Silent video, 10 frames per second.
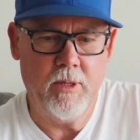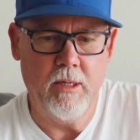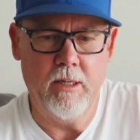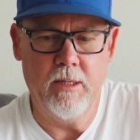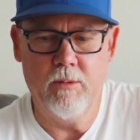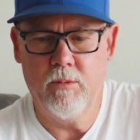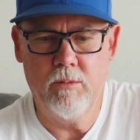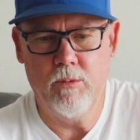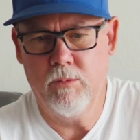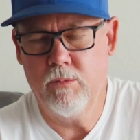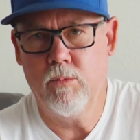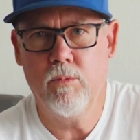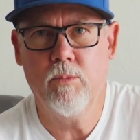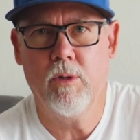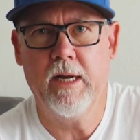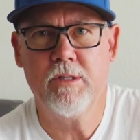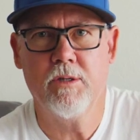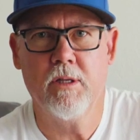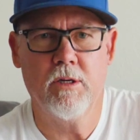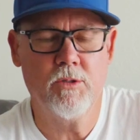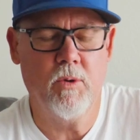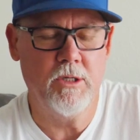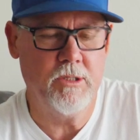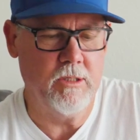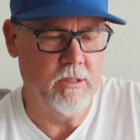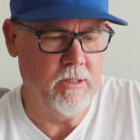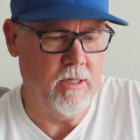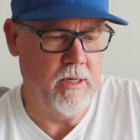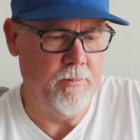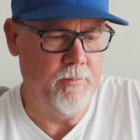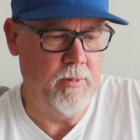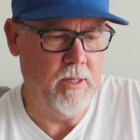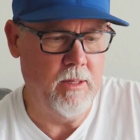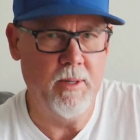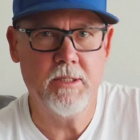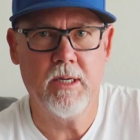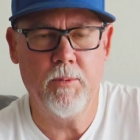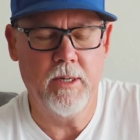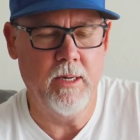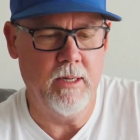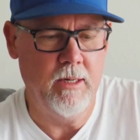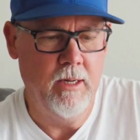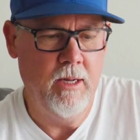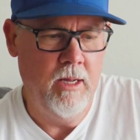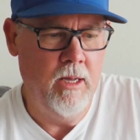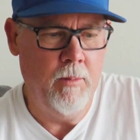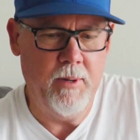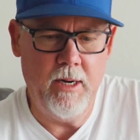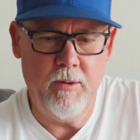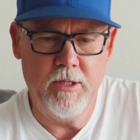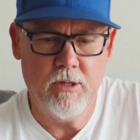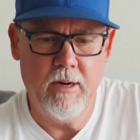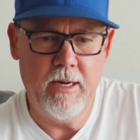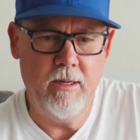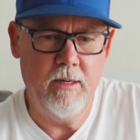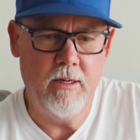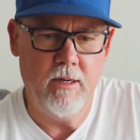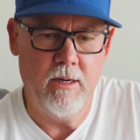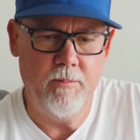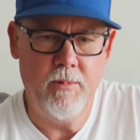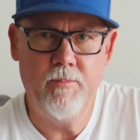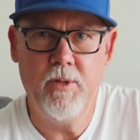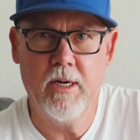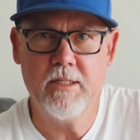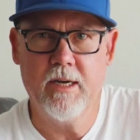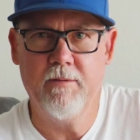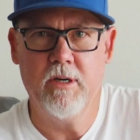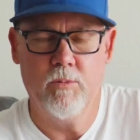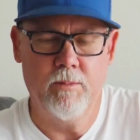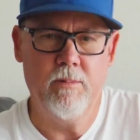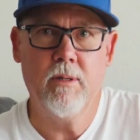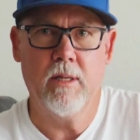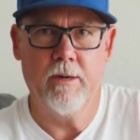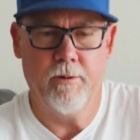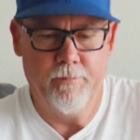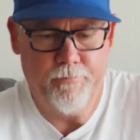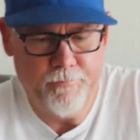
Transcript: and we'll answer those questions um, the best that we can. But anyways, all right. Um, you guys have a good one. Later.